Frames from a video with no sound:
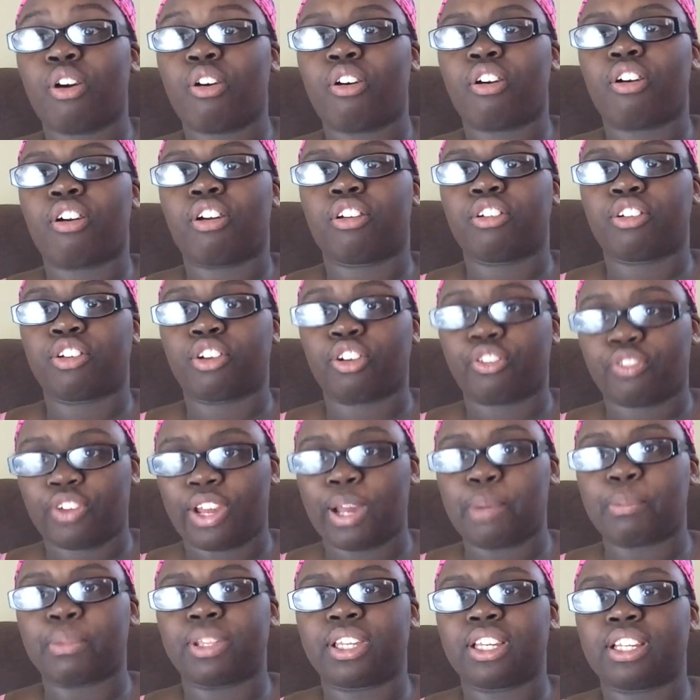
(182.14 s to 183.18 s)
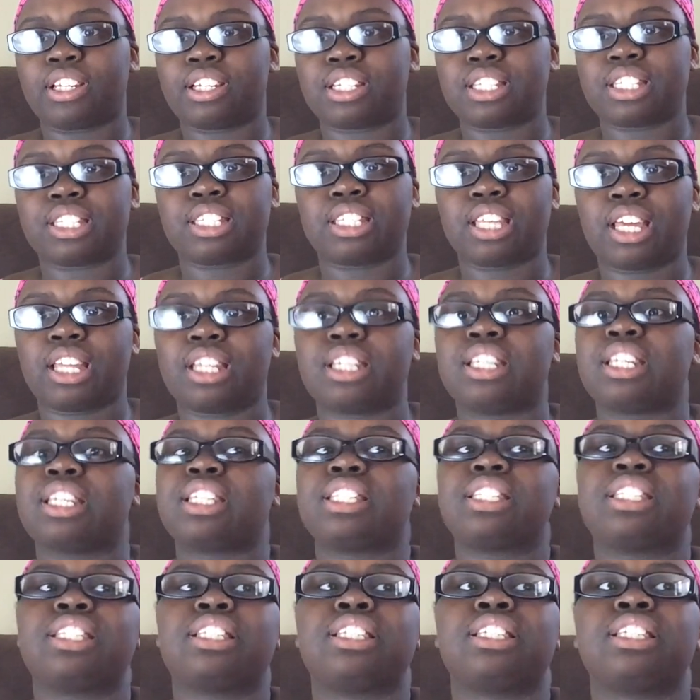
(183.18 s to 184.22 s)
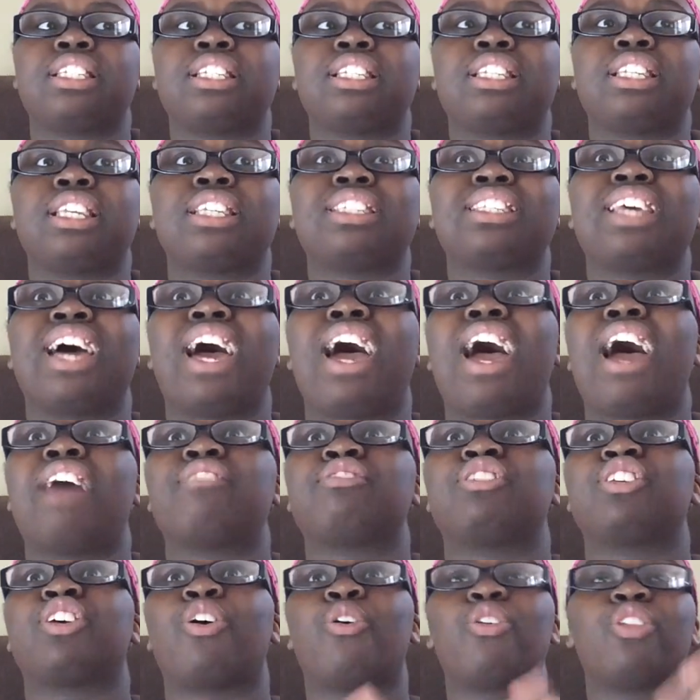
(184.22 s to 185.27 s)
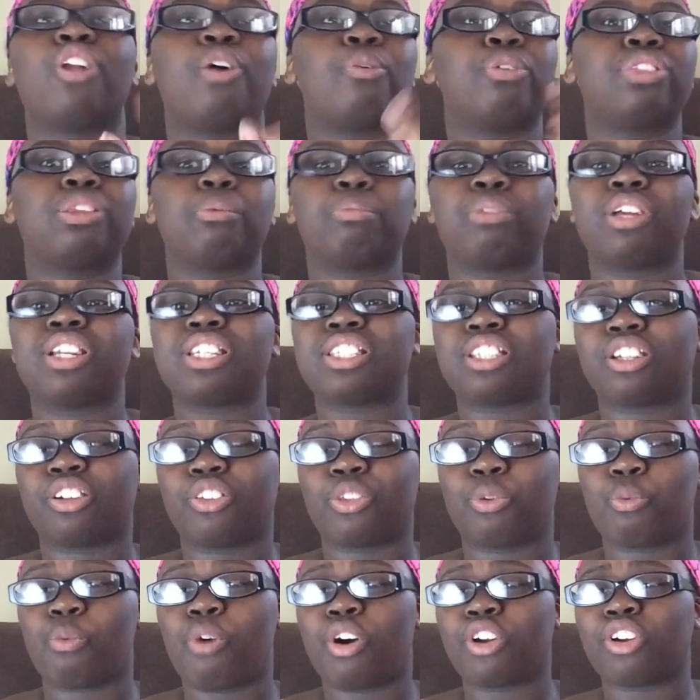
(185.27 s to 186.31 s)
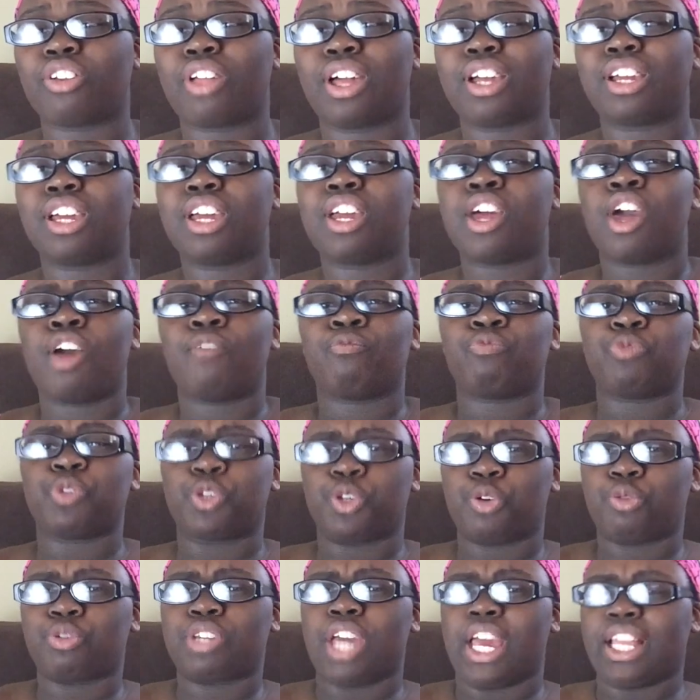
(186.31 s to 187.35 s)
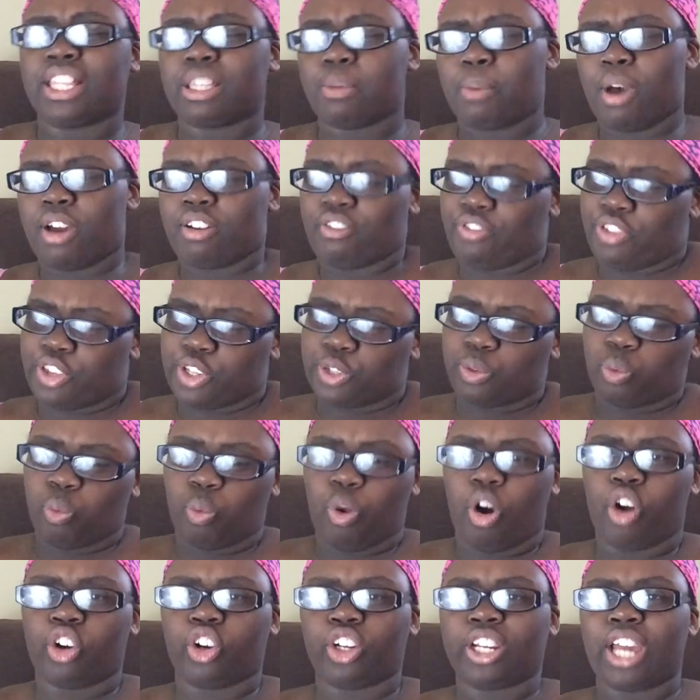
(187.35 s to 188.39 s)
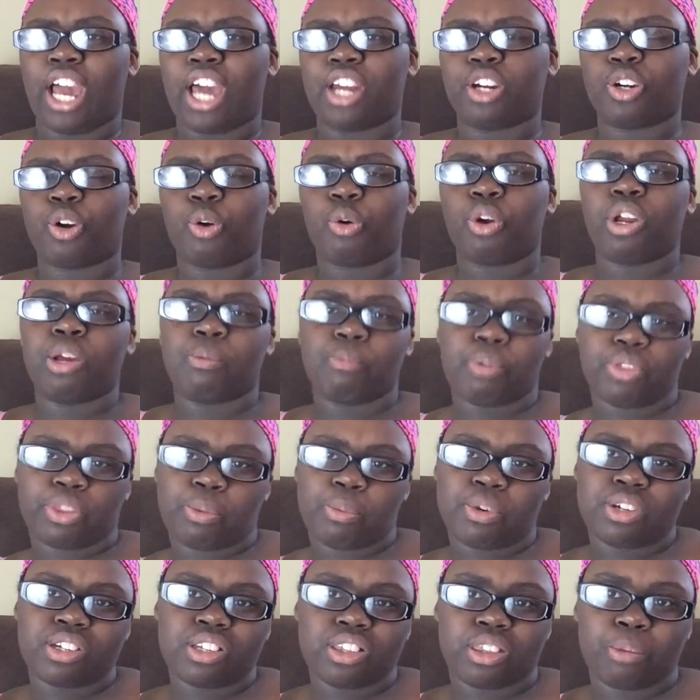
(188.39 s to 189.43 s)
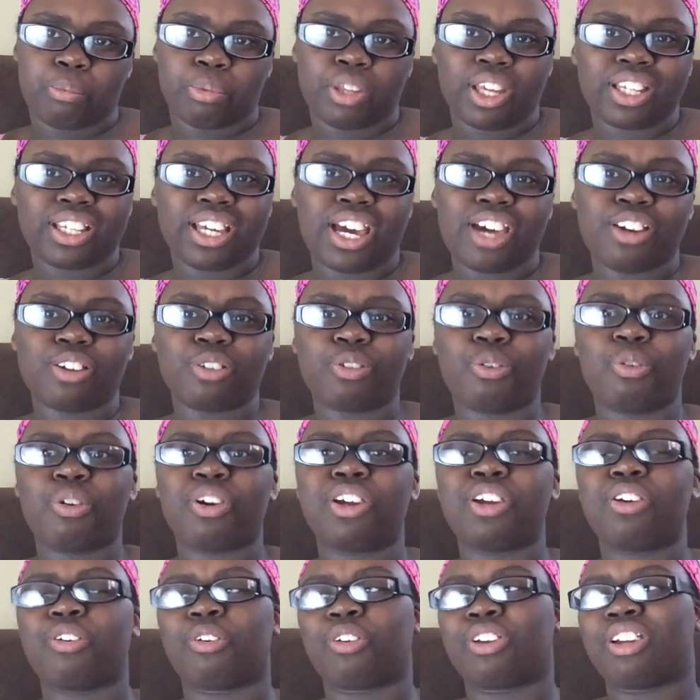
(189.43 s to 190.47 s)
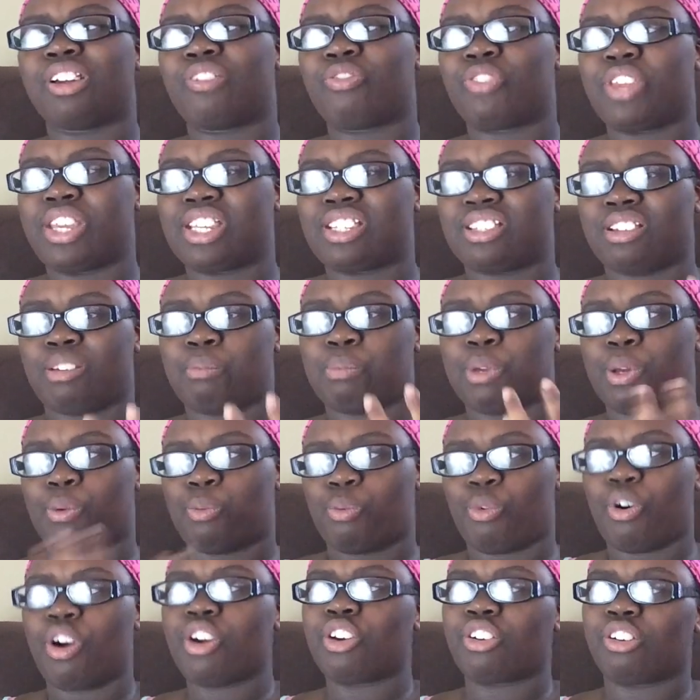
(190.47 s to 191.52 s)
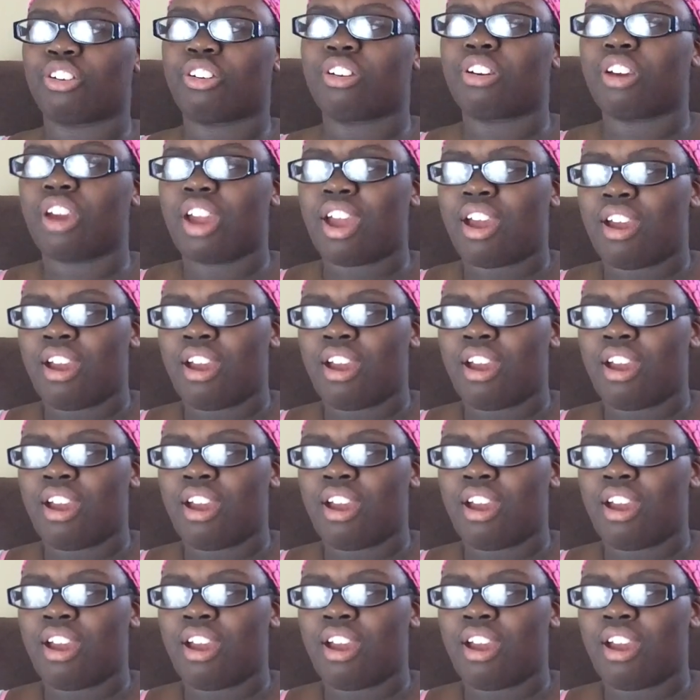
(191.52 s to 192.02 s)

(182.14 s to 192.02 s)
are your family? Does that have to go along with the blood is thicker than water? Like, do you take them out of this water category and put them into the blood category, or can they still be water